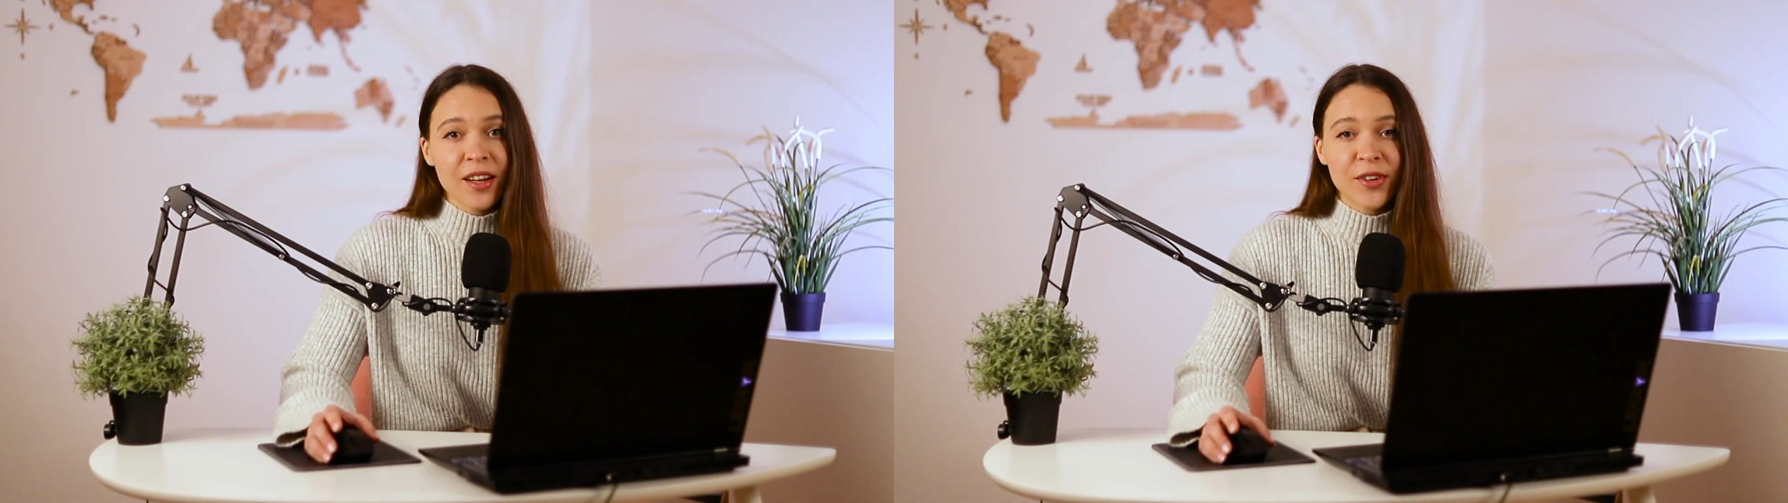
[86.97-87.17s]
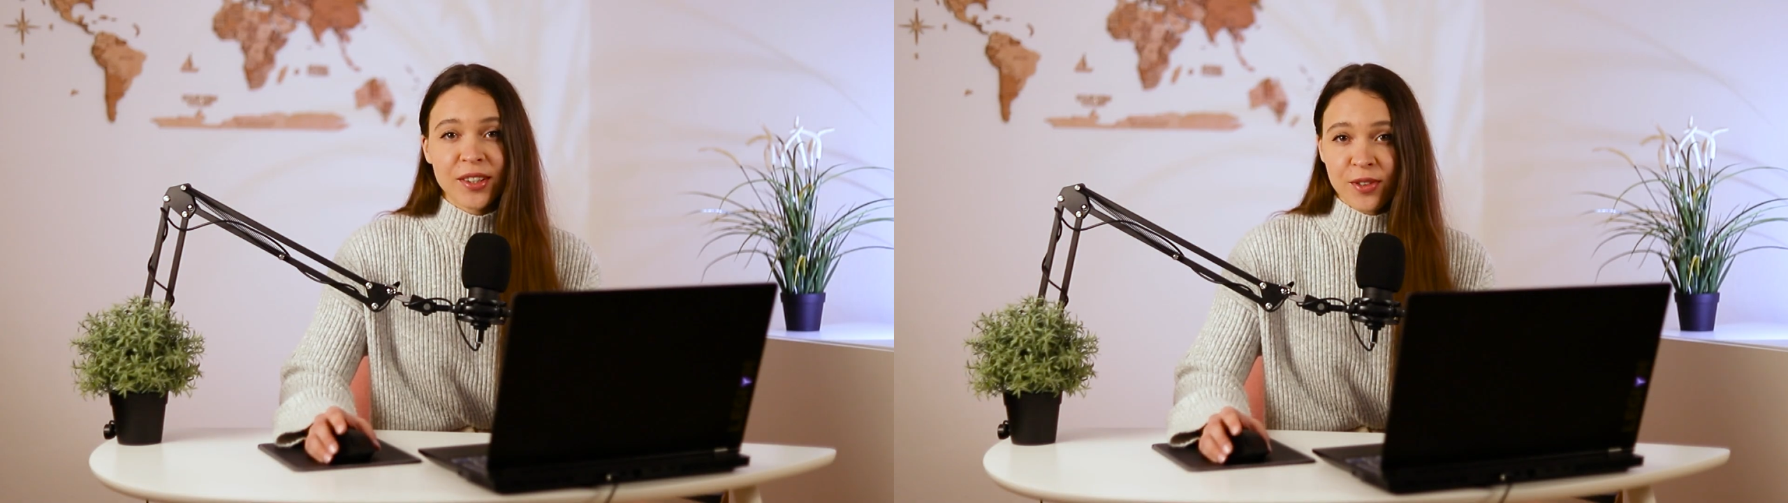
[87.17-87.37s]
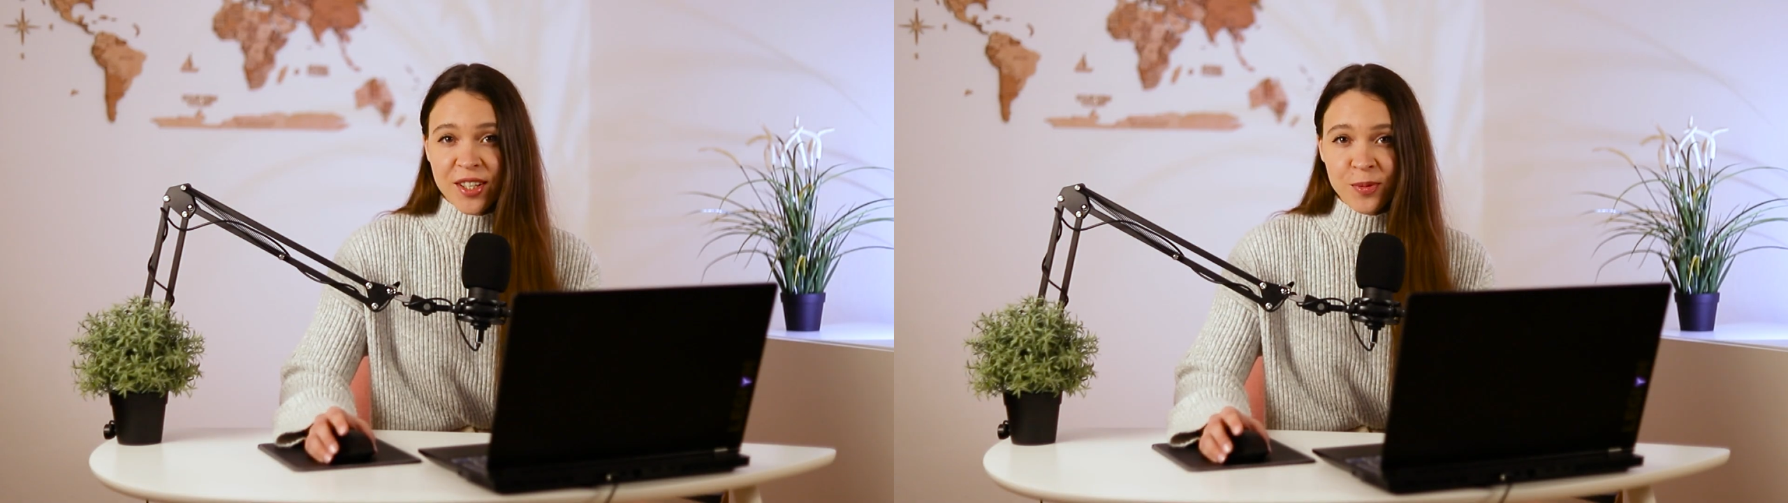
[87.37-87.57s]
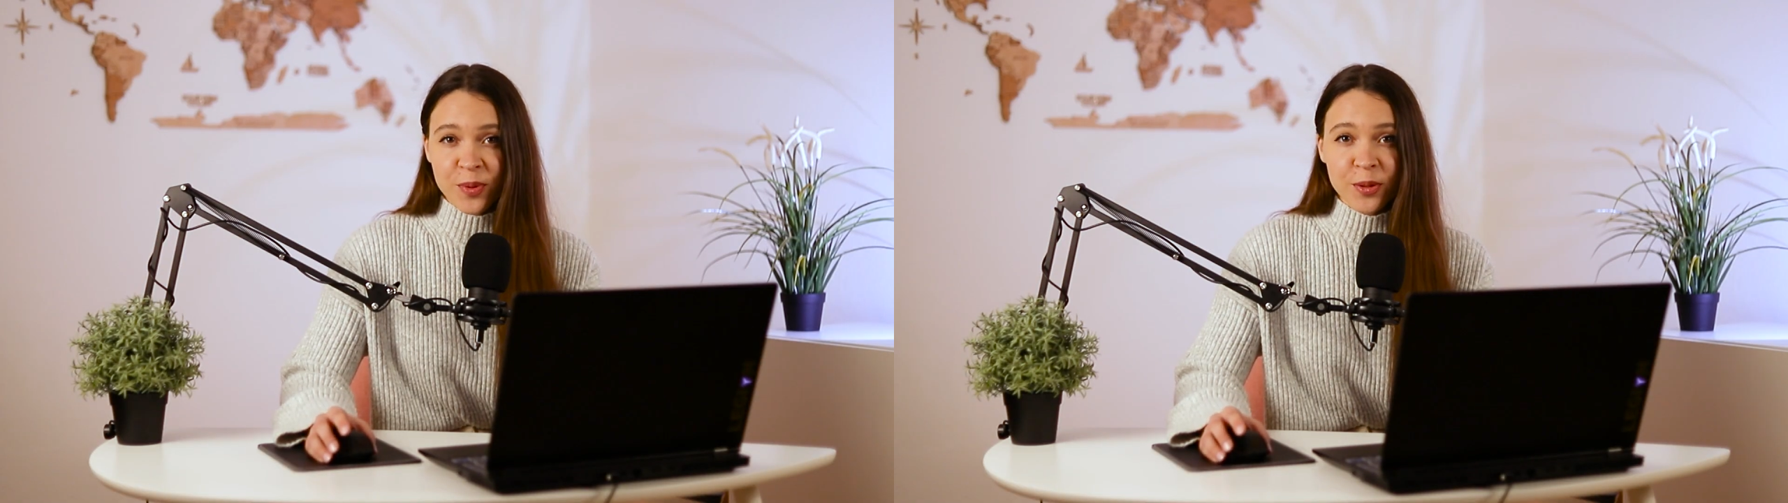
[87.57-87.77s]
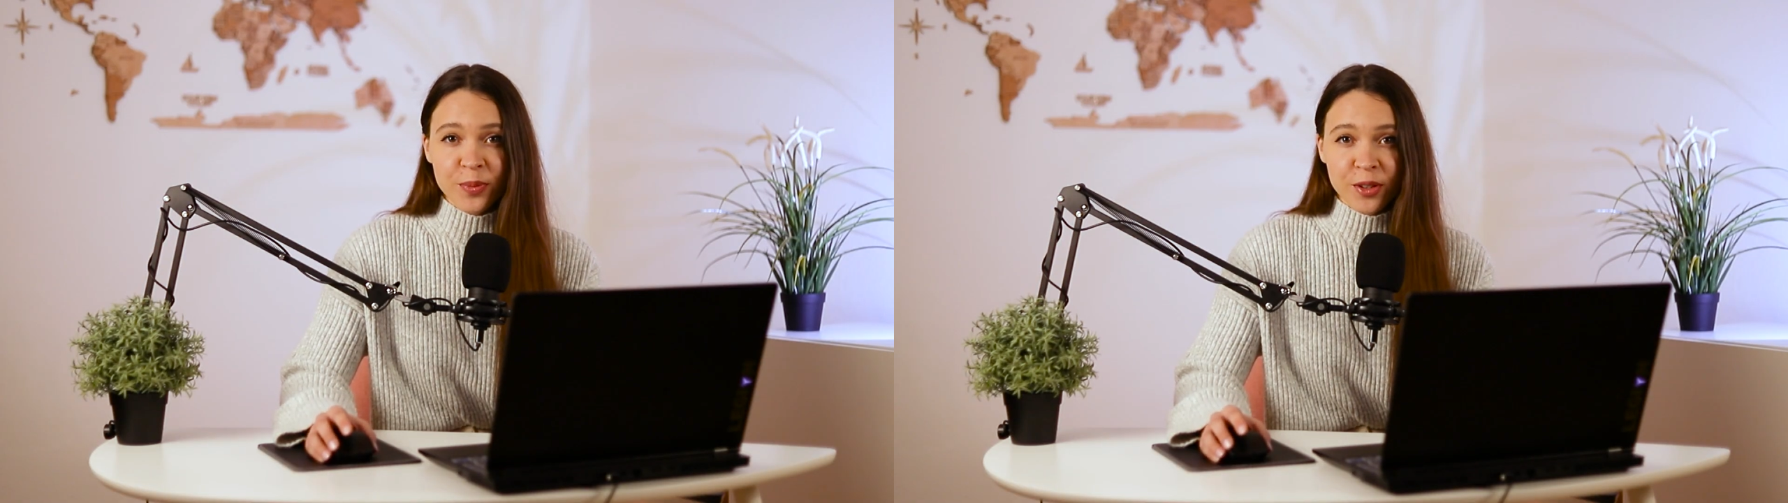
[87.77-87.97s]
have a
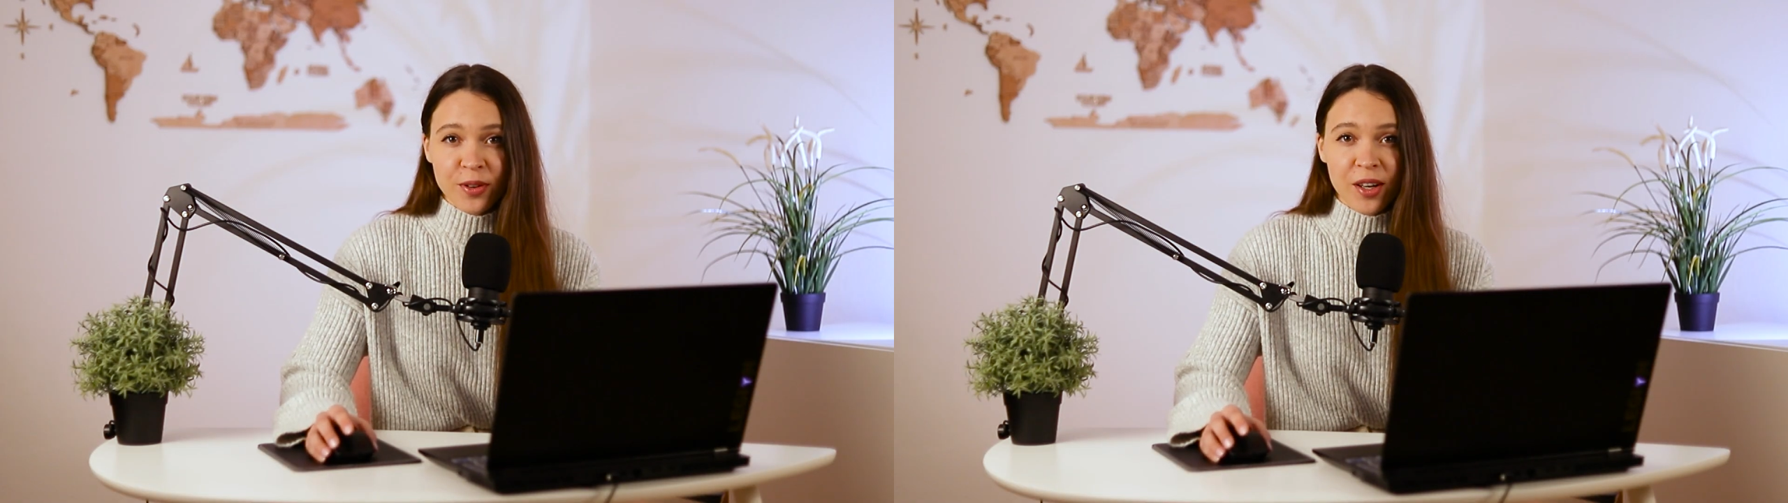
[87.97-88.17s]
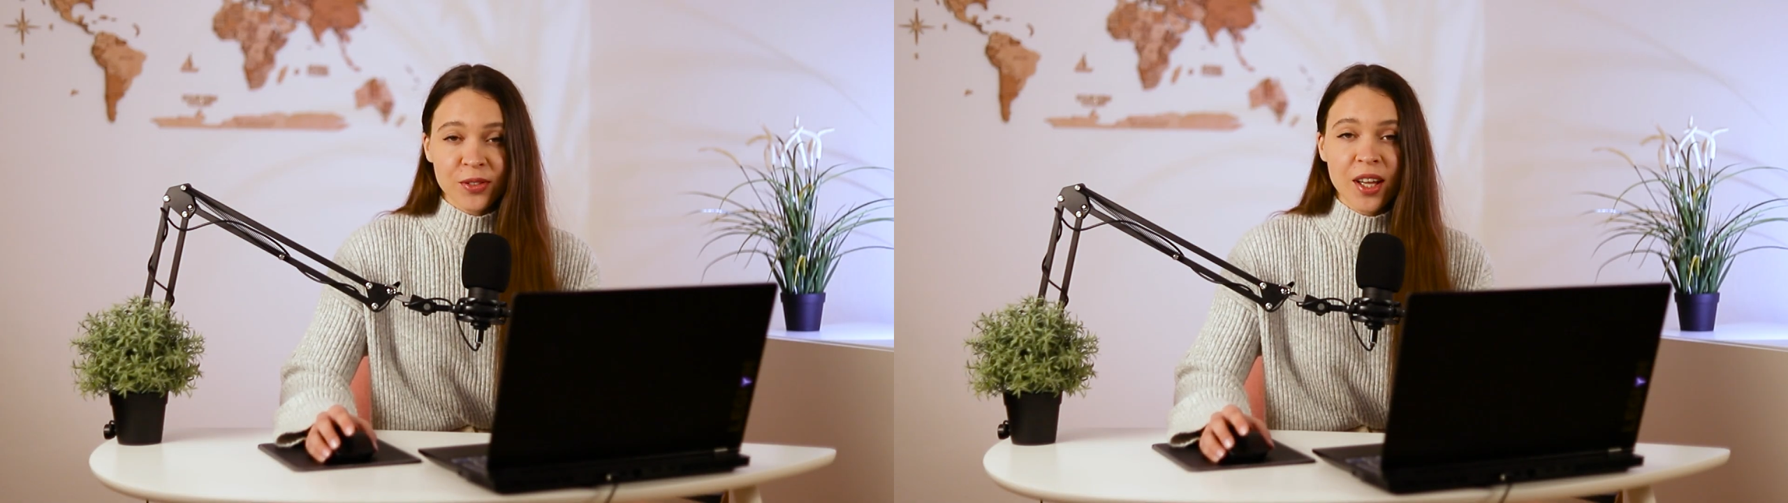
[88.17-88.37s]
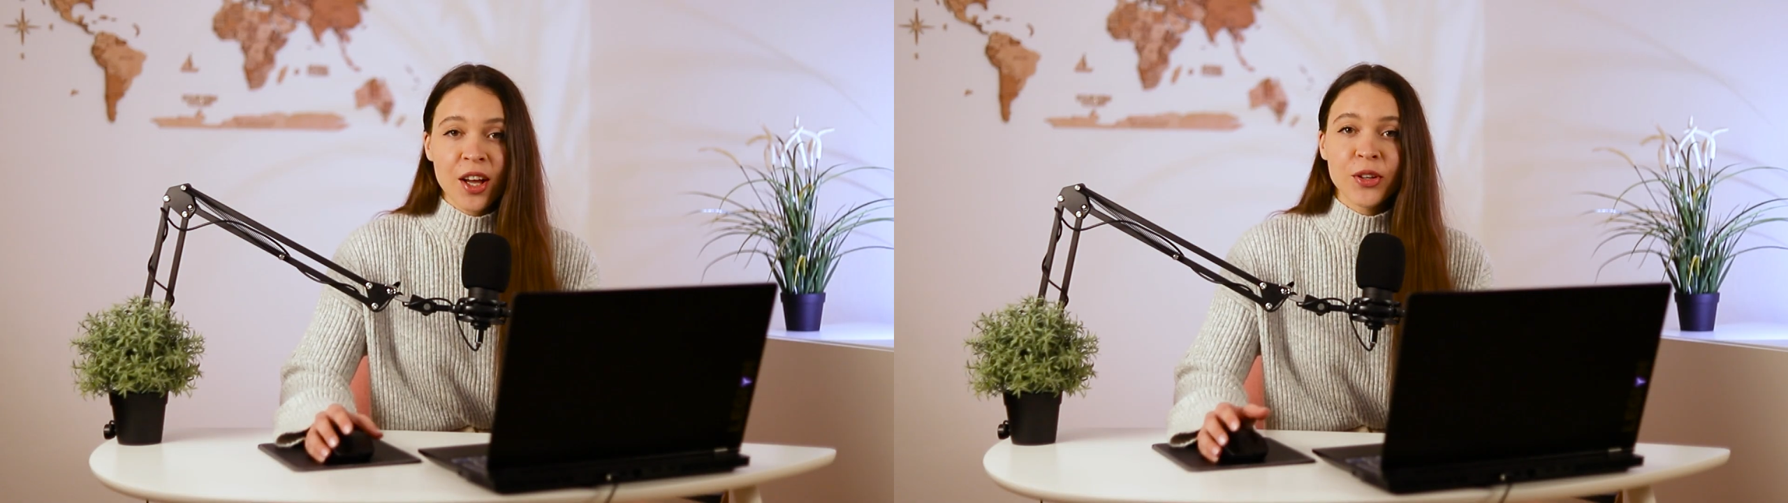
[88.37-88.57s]
transparent background,